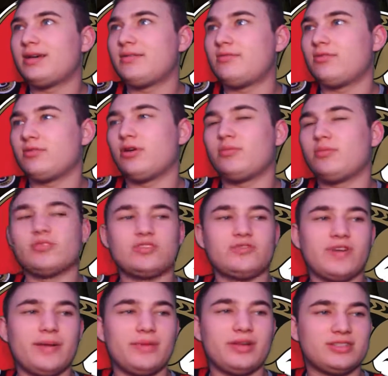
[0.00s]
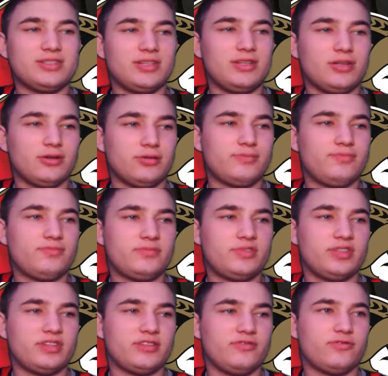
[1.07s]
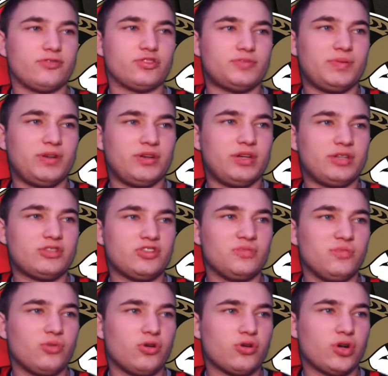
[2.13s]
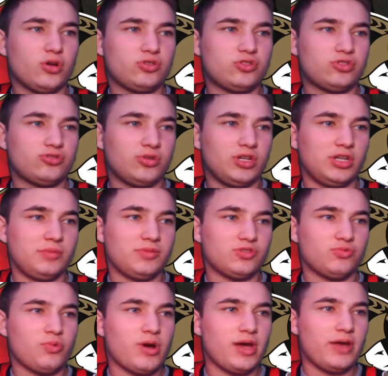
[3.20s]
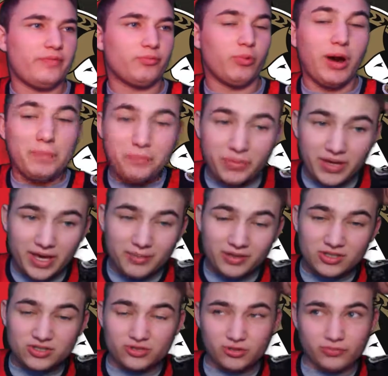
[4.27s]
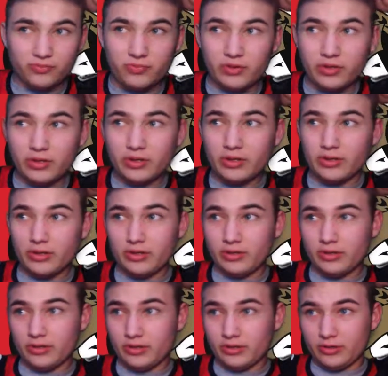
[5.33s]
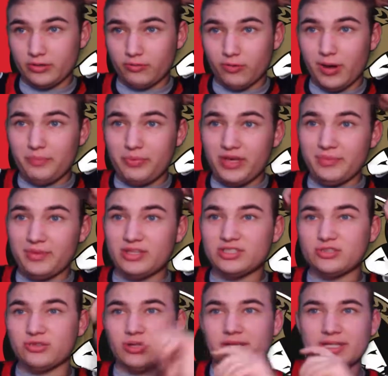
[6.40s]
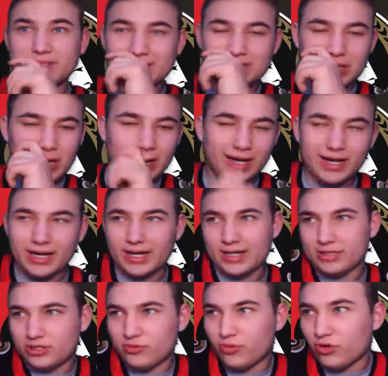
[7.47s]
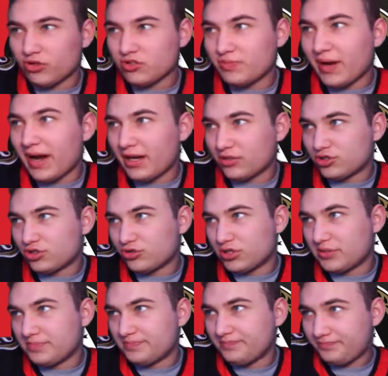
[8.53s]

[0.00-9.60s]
or almost 5 minutes in here to the first period. Tomorrow's stream is when? 1 p.m. Eastern. 1 p.m. Eastern is tomorrow's Bayern stream.